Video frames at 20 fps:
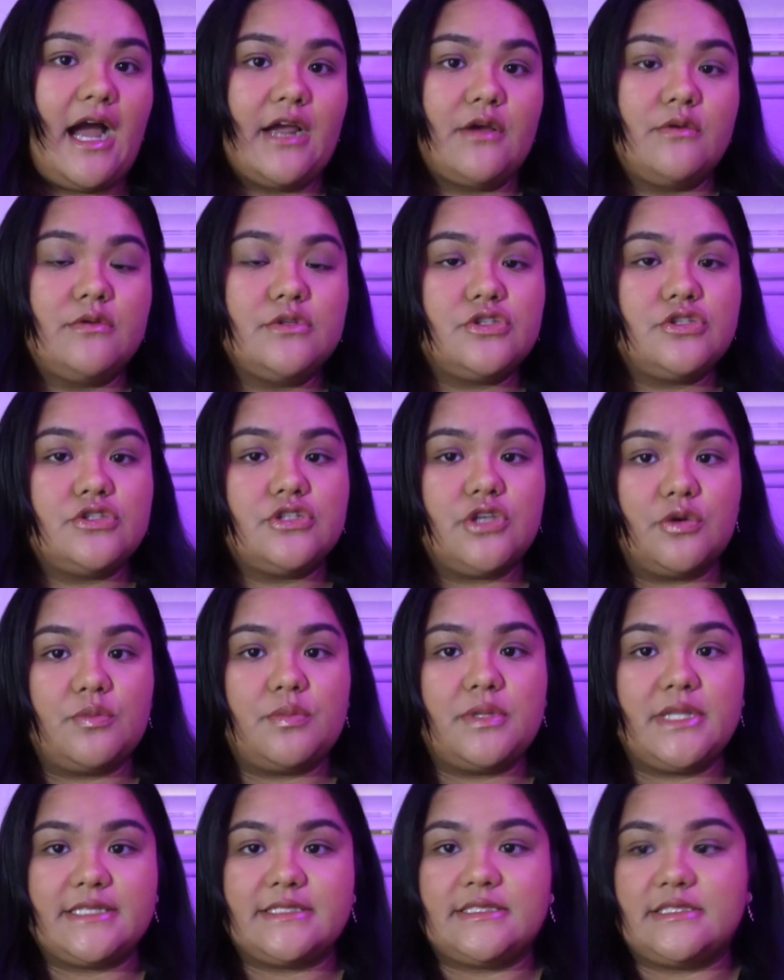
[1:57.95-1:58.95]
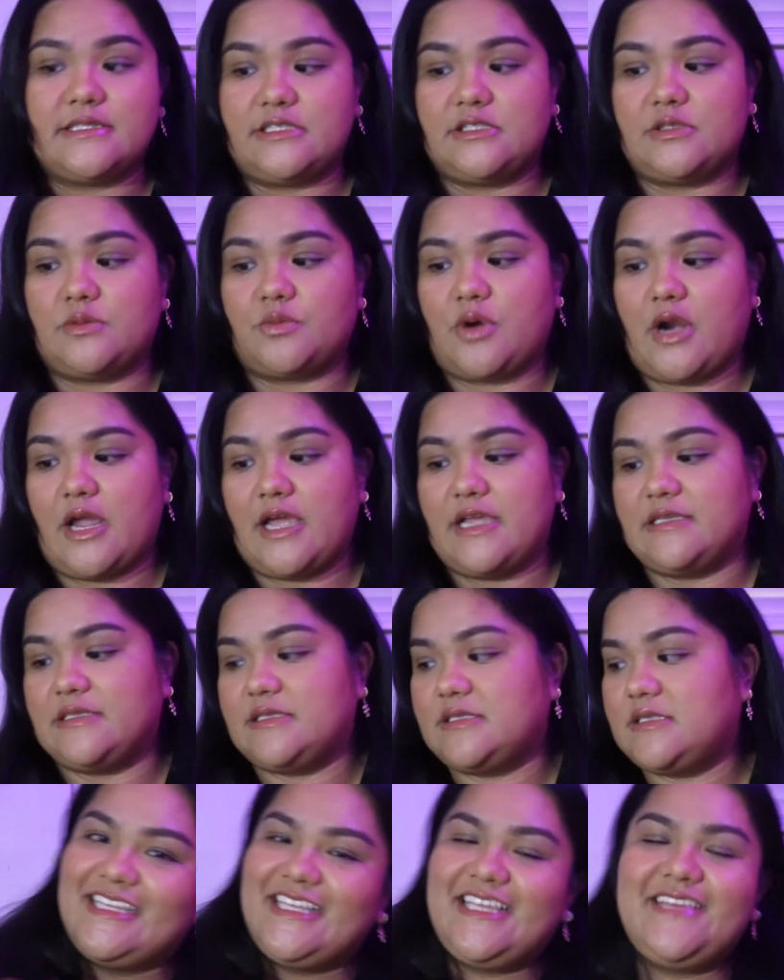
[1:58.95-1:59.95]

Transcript: I was so pleasantly surprised.